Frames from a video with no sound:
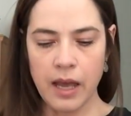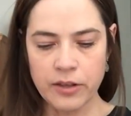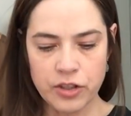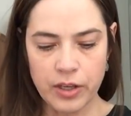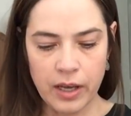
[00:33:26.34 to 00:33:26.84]

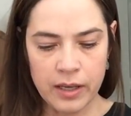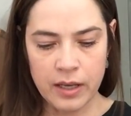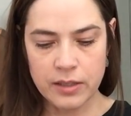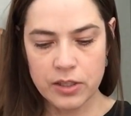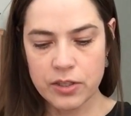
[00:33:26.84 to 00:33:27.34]
actually I
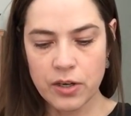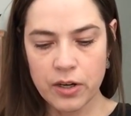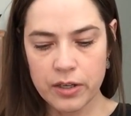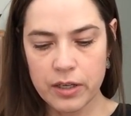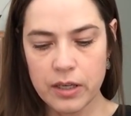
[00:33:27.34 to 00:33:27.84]
had
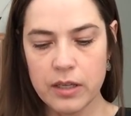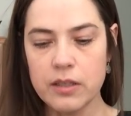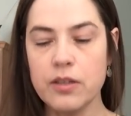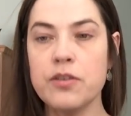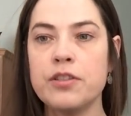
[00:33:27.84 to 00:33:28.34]
started
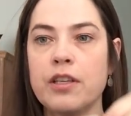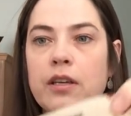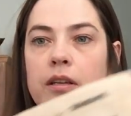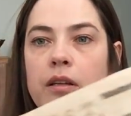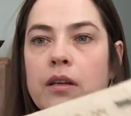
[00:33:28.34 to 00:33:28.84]
it
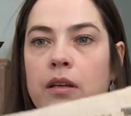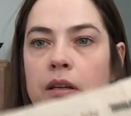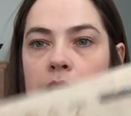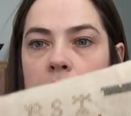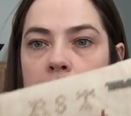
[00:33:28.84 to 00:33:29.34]
using
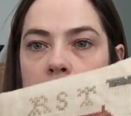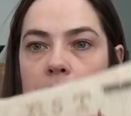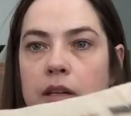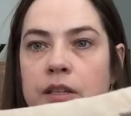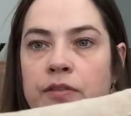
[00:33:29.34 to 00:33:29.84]

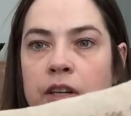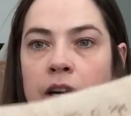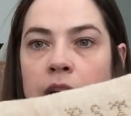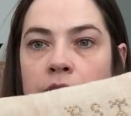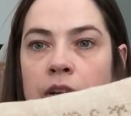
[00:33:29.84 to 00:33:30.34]
a different
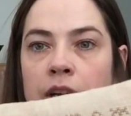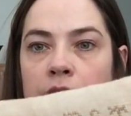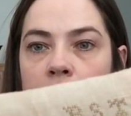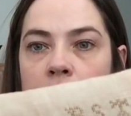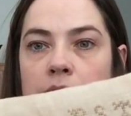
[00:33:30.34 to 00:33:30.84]
color
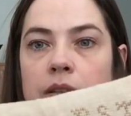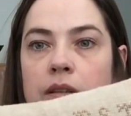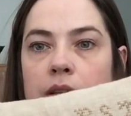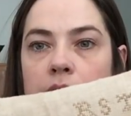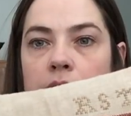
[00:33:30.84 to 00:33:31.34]
here.
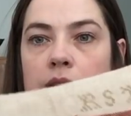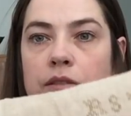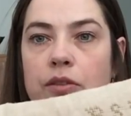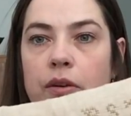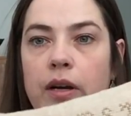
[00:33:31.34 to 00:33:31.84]

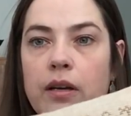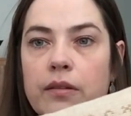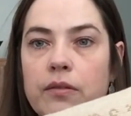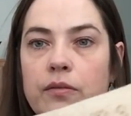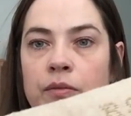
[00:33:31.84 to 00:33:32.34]
So
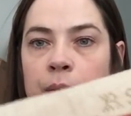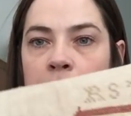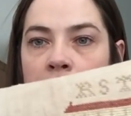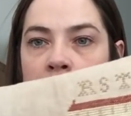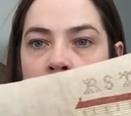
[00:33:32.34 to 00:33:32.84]
I ripped
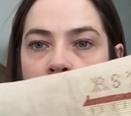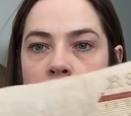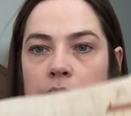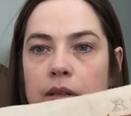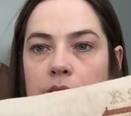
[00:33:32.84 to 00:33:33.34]
that
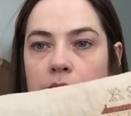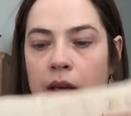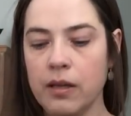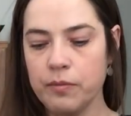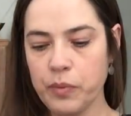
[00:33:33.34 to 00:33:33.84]
out
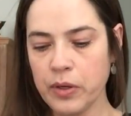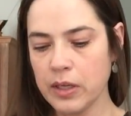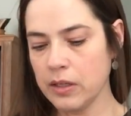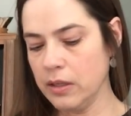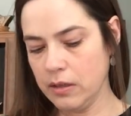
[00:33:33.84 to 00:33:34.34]
and put
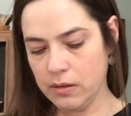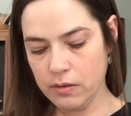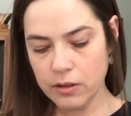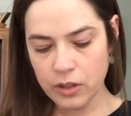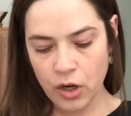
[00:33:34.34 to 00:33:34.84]
in
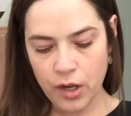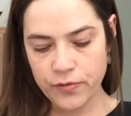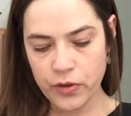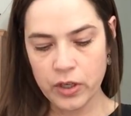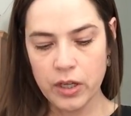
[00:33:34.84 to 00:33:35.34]
the
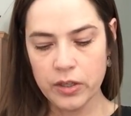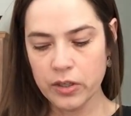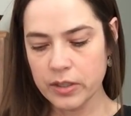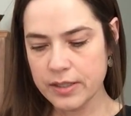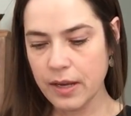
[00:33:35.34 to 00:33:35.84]
called for color
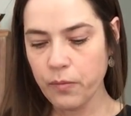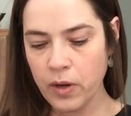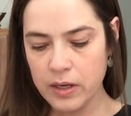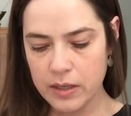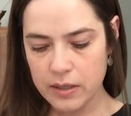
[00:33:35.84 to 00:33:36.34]
because I
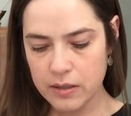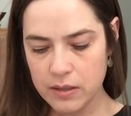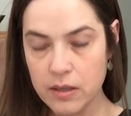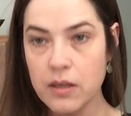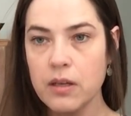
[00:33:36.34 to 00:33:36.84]
wanted it,
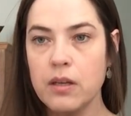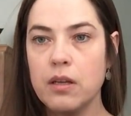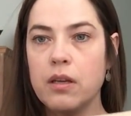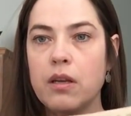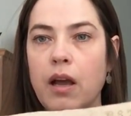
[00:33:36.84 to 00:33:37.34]

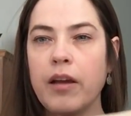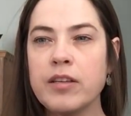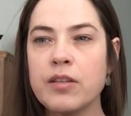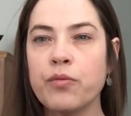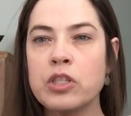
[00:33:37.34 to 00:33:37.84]
I
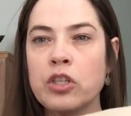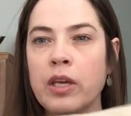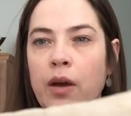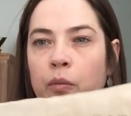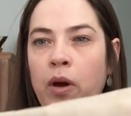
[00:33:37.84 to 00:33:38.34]
guess
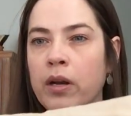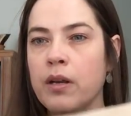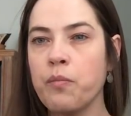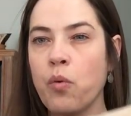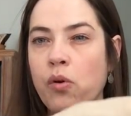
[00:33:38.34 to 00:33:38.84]
originally I wanted
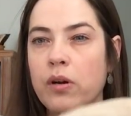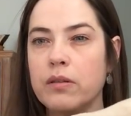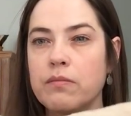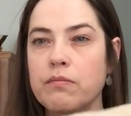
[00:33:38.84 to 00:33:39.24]
it more